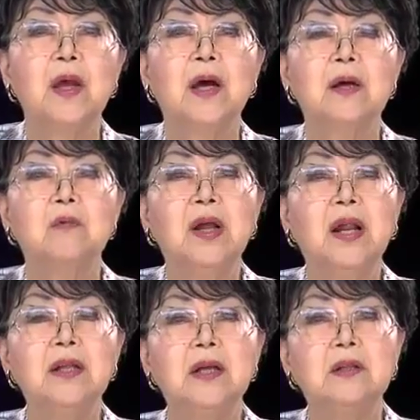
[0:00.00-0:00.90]
and
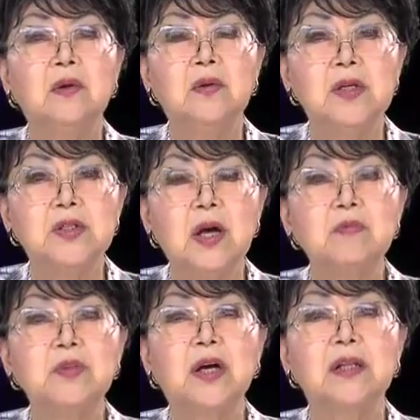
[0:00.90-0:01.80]
related to this
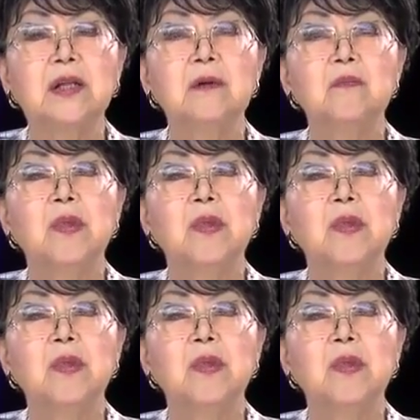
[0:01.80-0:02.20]
subject.